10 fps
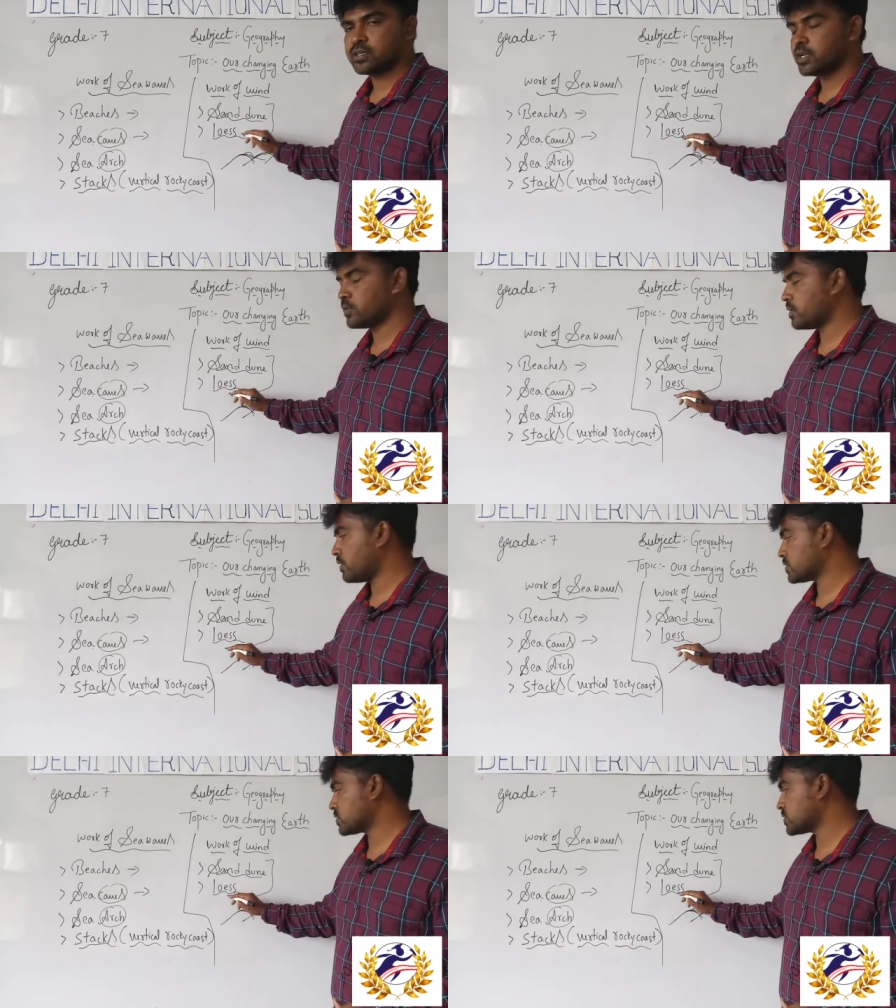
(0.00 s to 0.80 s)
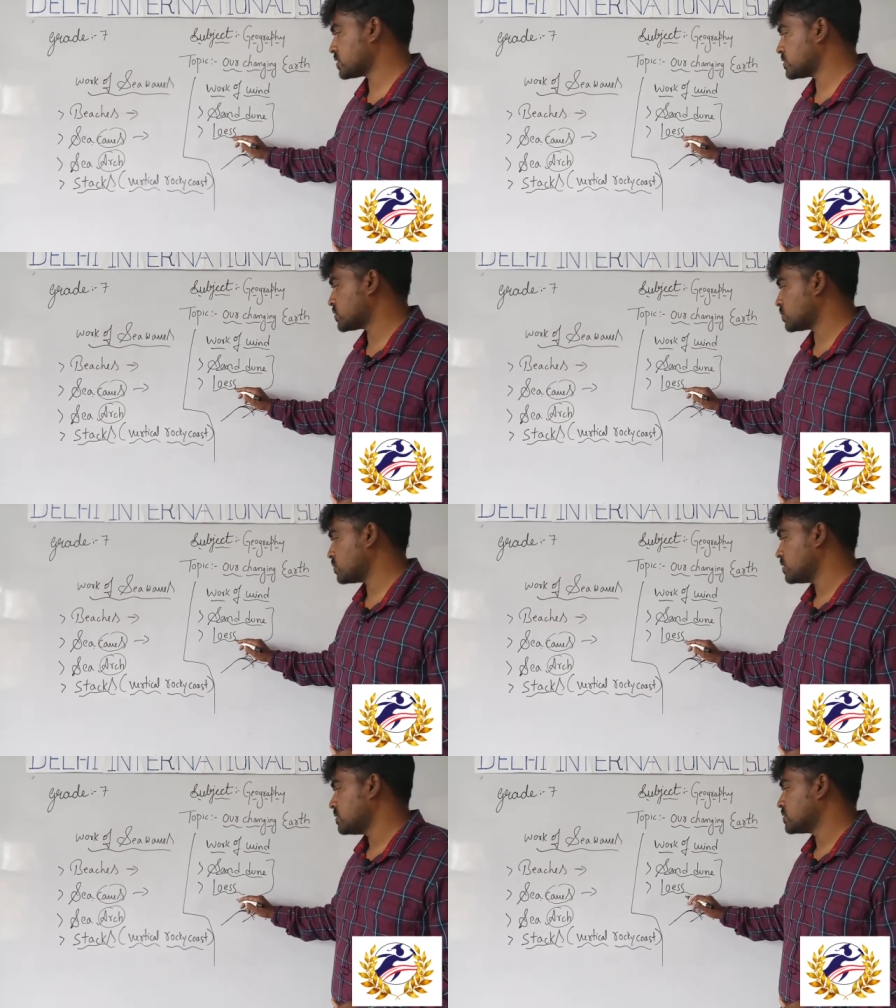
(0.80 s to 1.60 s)
Even losses
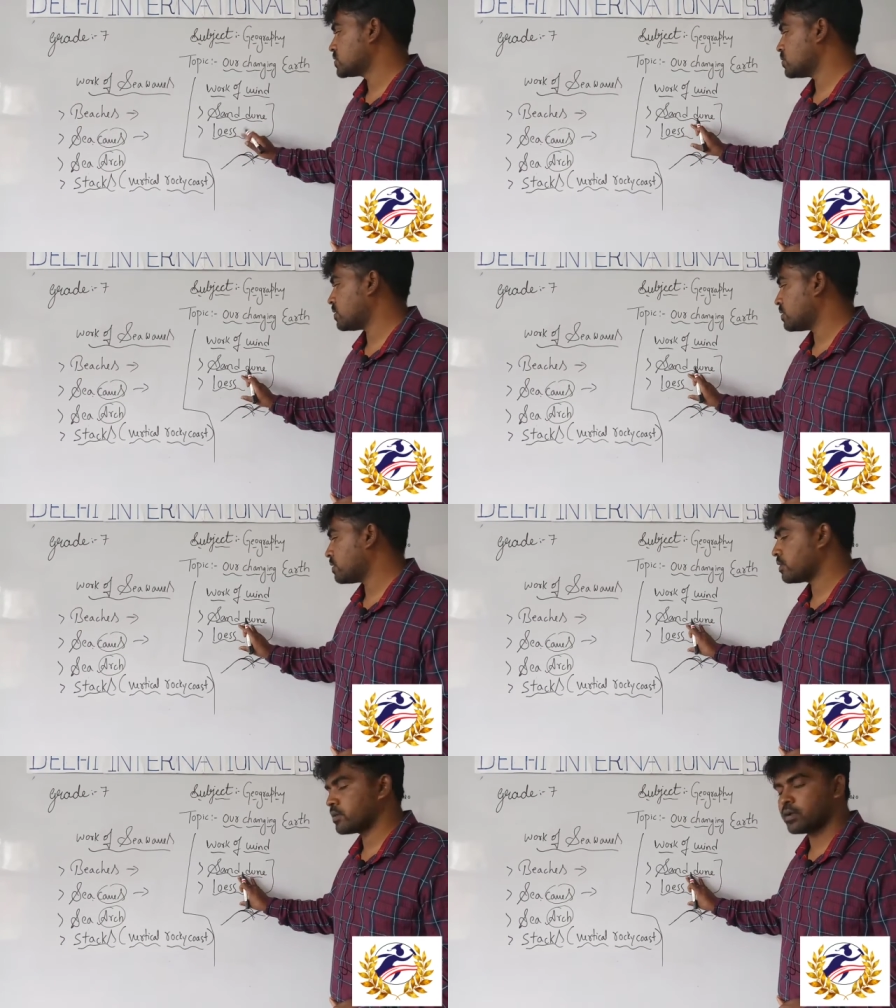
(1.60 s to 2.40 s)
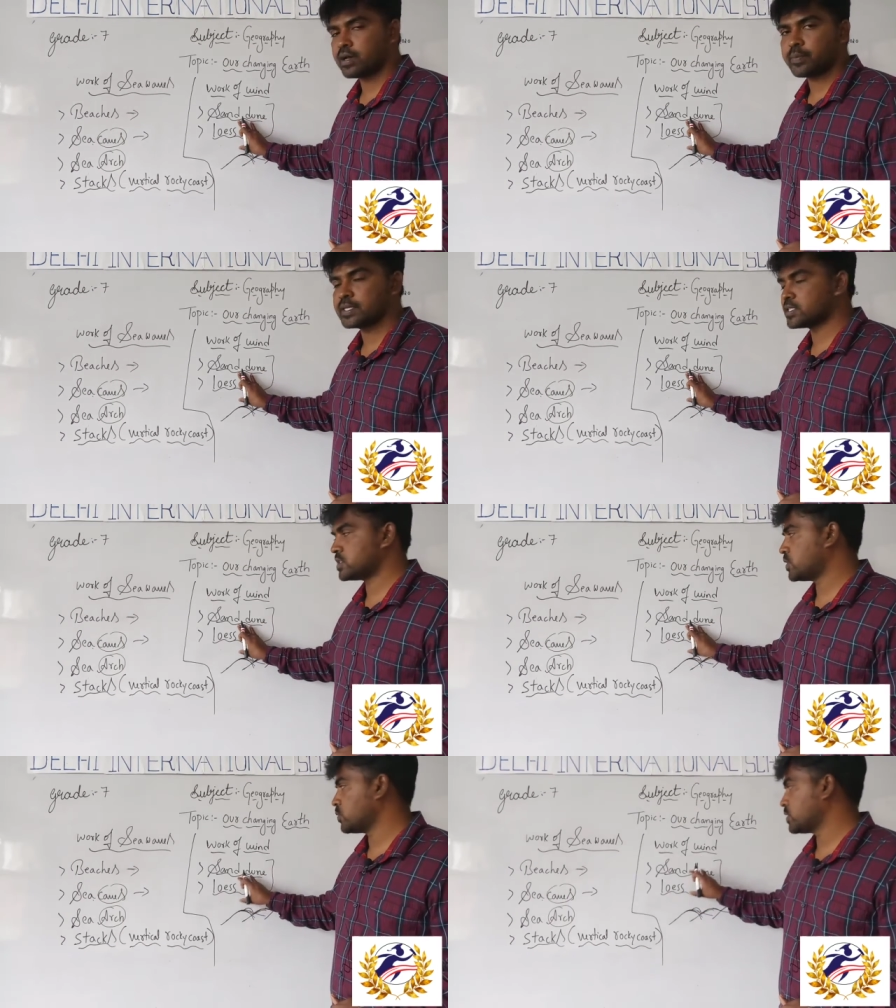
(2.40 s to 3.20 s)
also. So happens
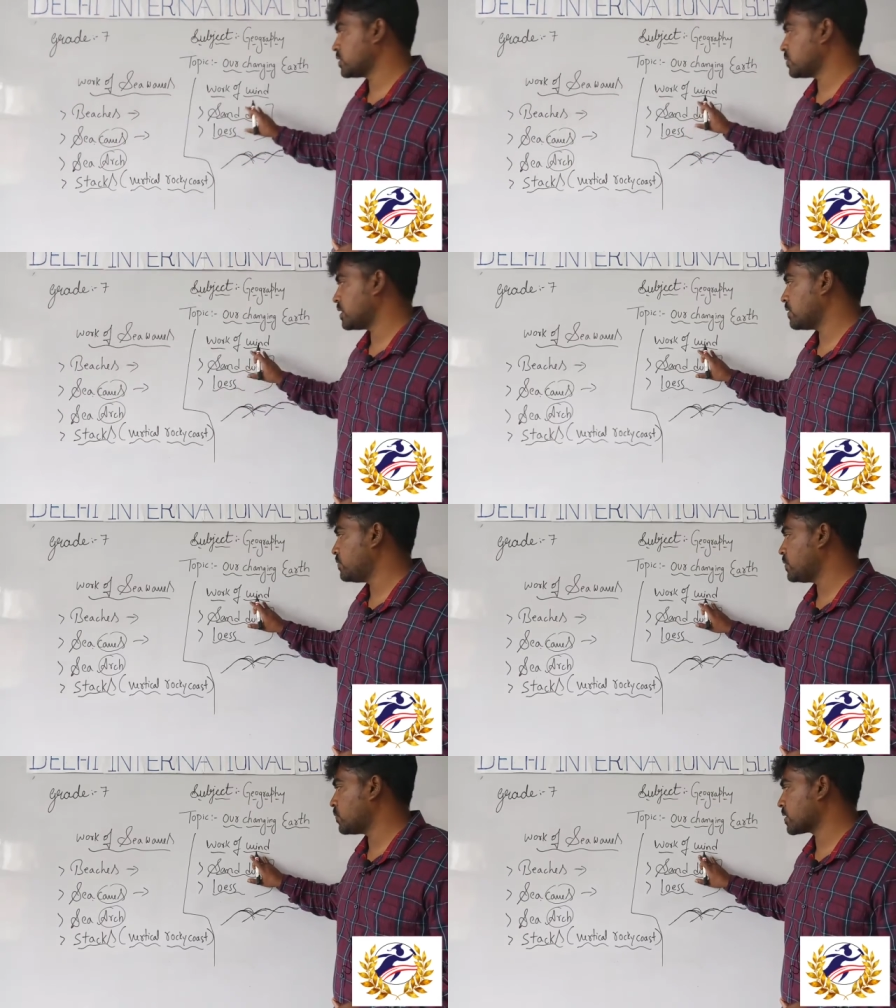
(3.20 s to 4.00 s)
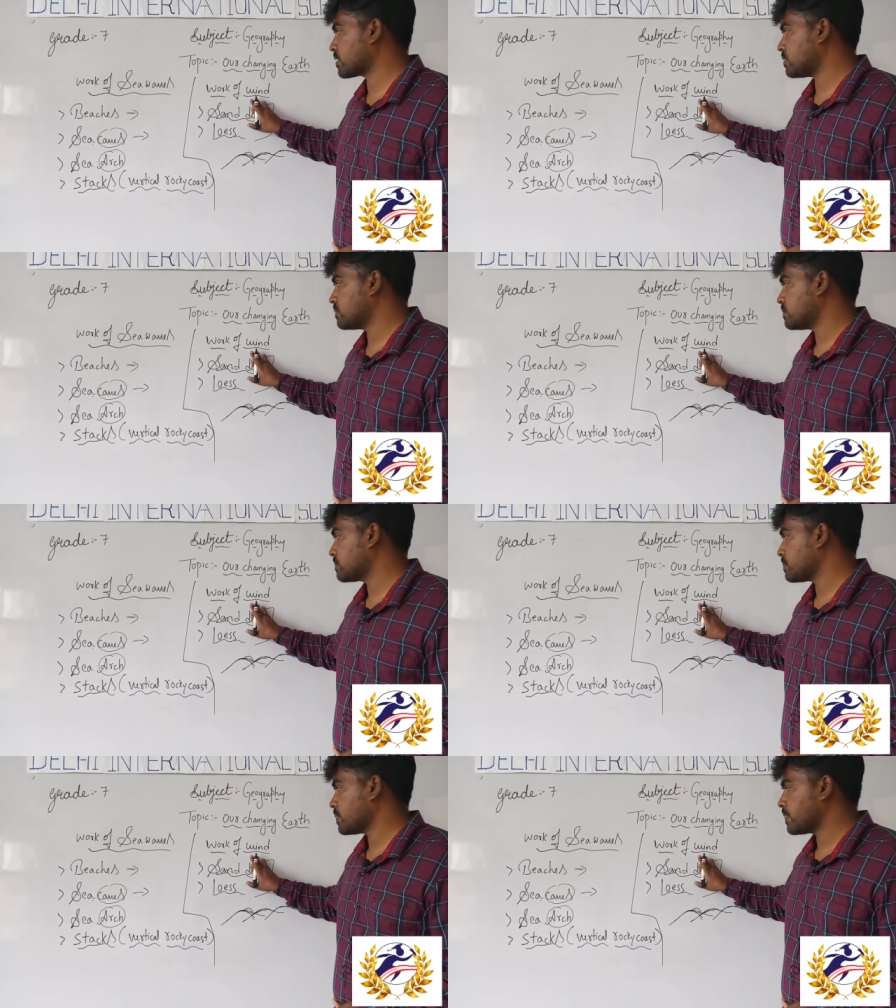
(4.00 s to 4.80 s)
due to the heavy work
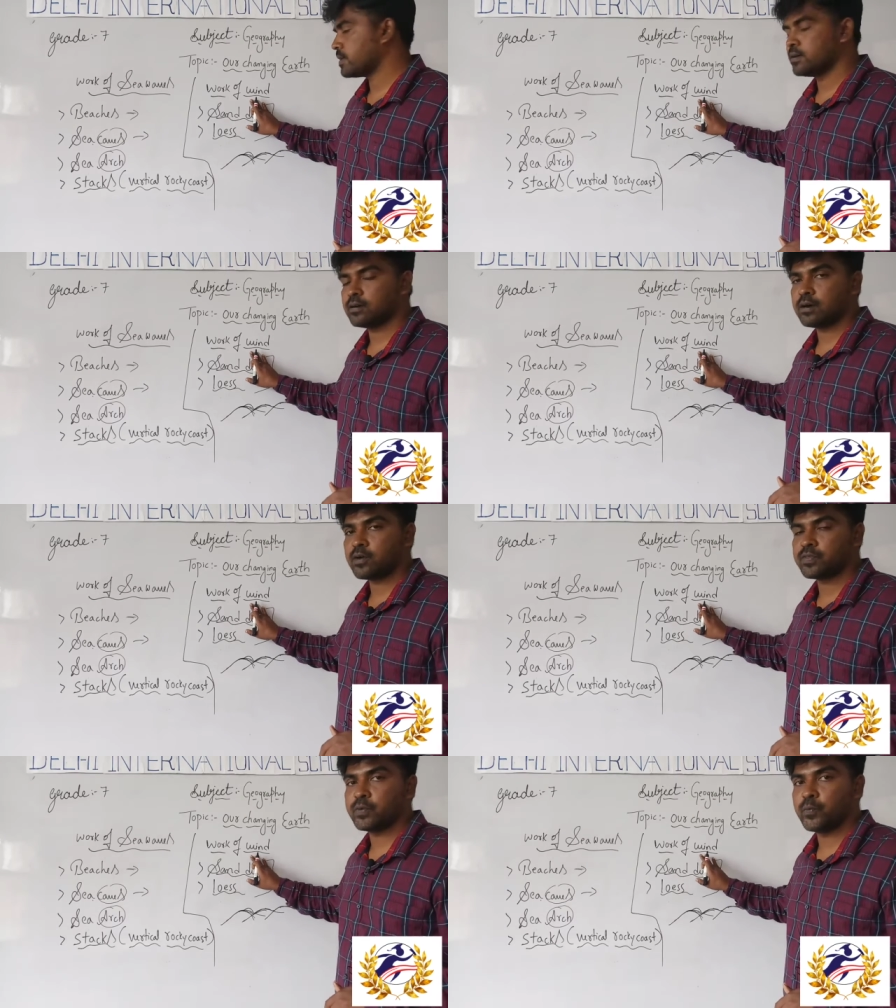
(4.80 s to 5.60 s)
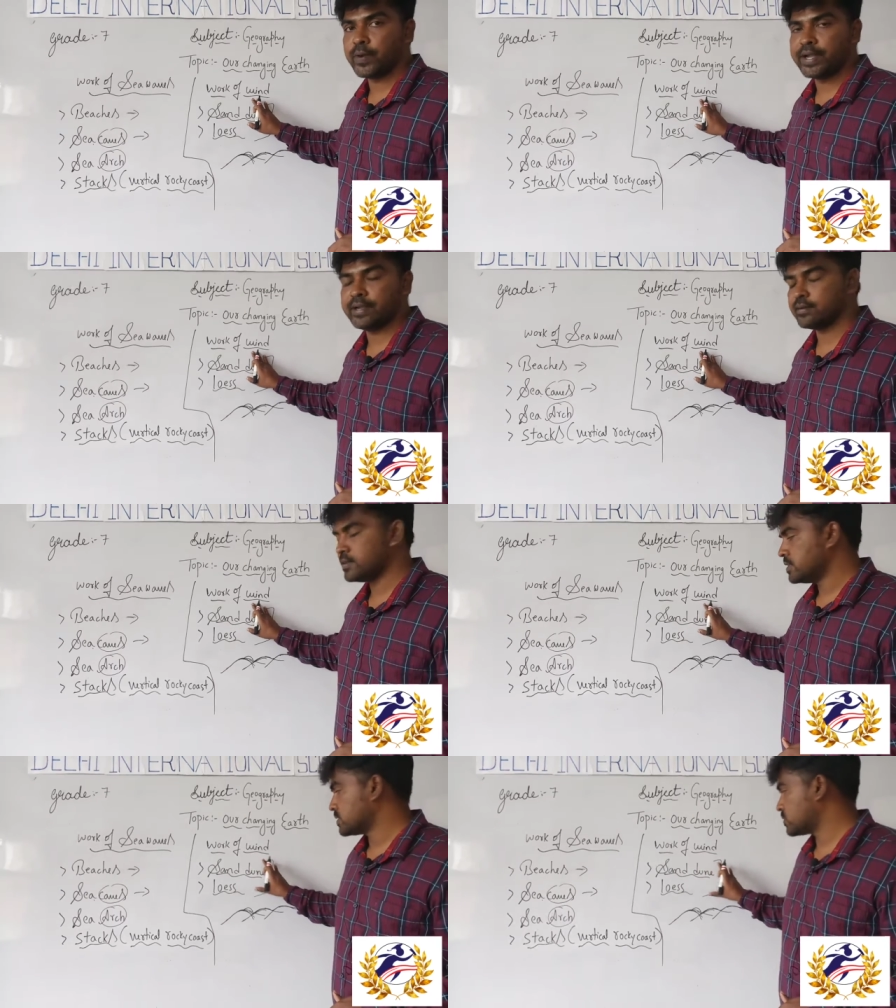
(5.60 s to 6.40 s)
of the wind.